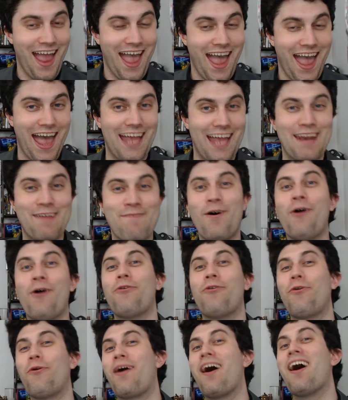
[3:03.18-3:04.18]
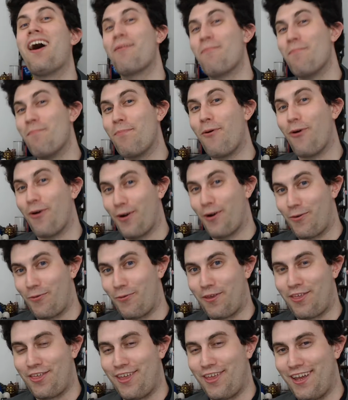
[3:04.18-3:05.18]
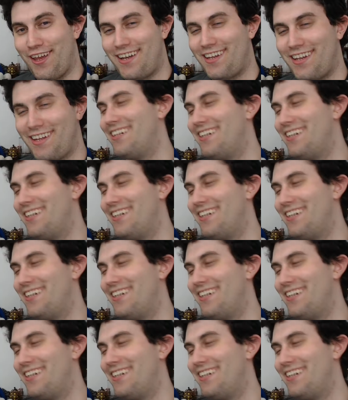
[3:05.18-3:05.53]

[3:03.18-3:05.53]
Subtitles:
and have also gotten bored with it.